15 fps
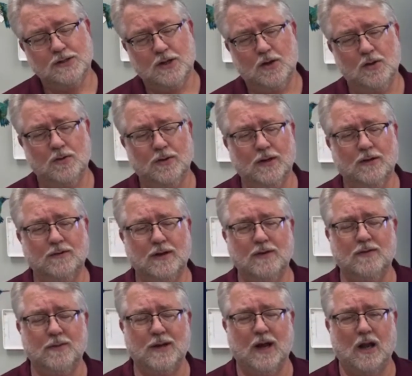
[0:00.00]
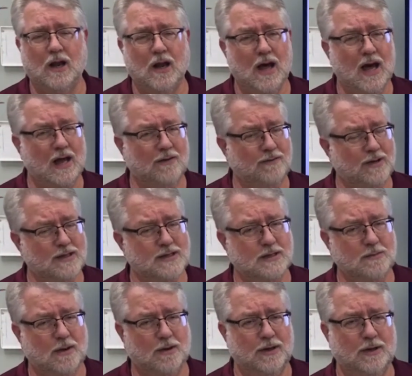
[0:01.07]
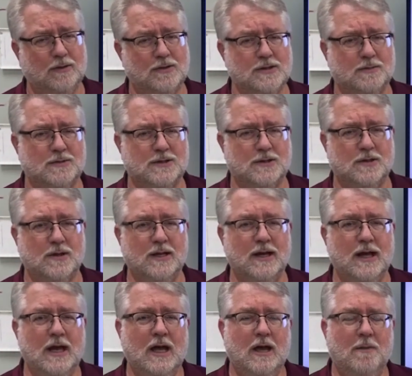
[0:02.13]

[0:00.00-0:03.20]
so there have never been a lot of nesting bald eagles in Missouri.